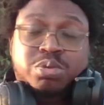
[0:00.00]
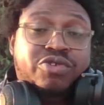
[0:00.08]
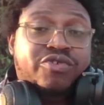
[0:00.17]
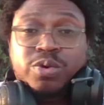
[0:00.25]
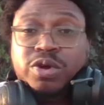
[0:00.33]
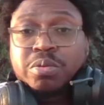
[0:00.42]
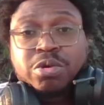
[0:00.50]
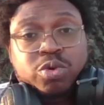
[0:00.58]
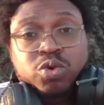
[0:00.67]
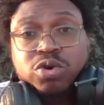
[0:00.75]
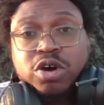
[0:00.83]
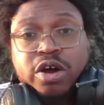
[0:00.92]
If you're one of the people
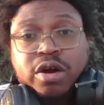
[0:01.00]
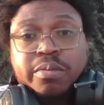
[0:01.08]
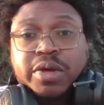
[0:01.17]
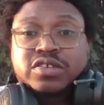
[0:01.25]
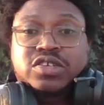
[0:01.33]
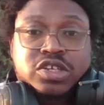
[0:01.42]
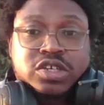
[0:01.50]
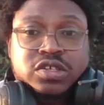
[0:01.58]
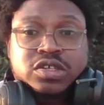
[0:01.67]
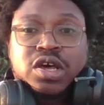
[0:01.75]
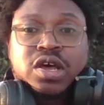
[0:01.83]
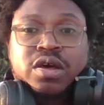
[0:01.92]
who caught our messages,
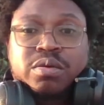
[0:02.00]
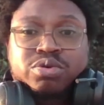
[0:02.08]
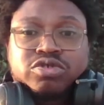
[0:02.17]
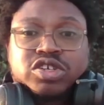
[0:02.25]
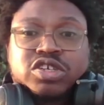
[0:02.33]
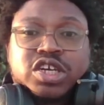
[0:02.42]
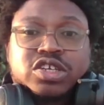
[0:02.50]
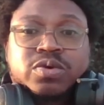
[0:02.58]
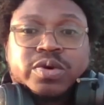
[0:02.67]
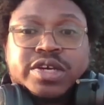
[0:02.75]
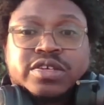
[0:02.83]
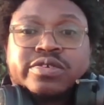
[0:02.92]
appreciate you
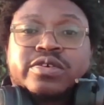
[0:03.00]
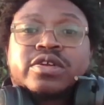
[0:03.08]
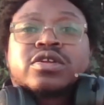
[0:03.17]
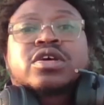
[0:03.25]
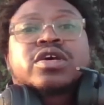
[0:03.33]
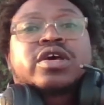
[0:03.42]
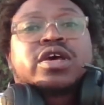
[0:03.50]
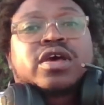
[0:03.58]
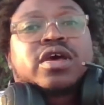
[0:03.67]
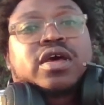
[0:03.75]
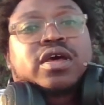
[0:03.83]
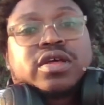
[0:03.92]
answering.
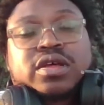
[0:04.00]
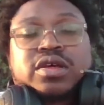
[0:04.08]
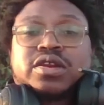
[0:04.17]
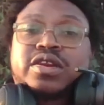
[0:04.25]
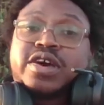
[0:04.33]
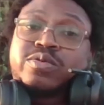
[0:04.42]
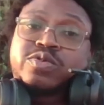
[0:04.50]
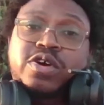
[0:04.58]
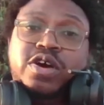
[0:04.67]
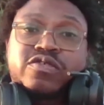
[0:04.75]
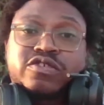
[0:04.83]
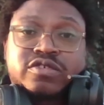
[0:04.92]
That was
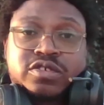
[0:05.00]
rough.